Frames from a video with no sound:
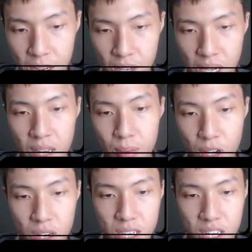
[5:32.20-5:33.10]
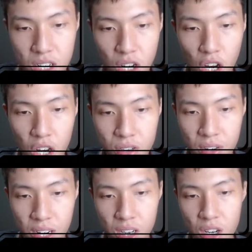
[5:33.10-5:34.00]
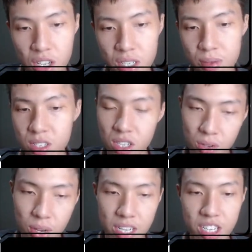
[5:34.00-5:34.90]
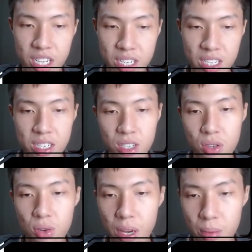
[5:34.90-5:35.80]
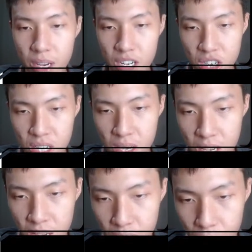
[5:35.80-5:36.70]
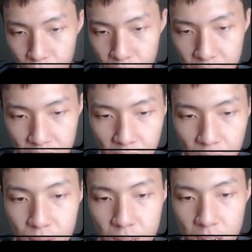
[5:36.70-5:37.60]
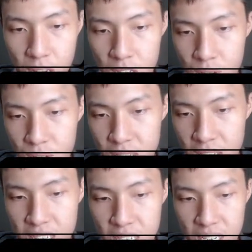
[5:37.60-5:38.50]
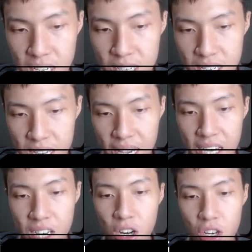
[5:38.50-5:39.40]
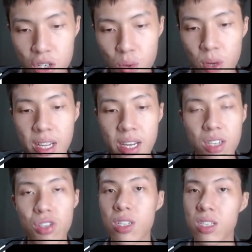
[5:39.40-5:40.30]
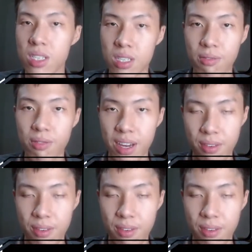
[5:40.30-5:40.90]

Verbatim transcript: Okay, because it's cos, right? Cos still adjacent. So I'm actually breaking down so this is a cos 135